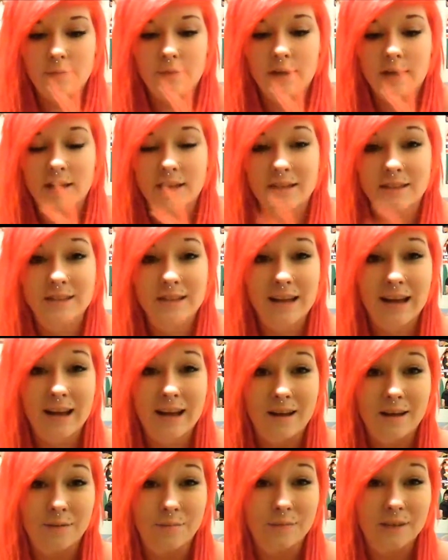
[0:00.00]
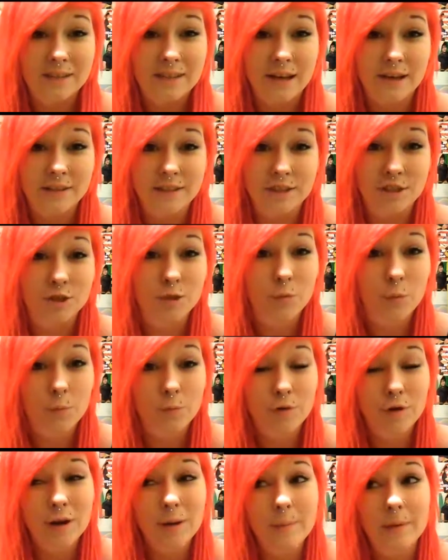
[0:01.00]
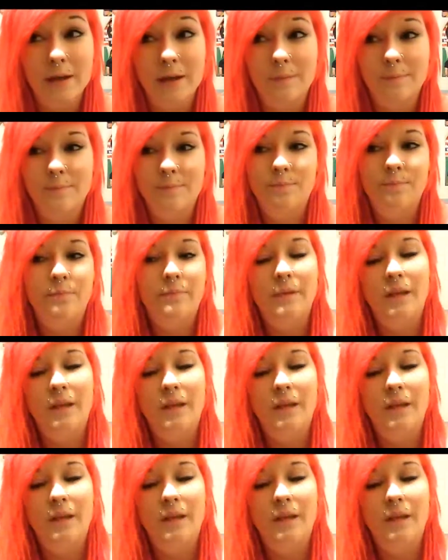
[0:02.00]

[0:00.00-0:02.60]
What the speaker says: because these hair extensions were premium,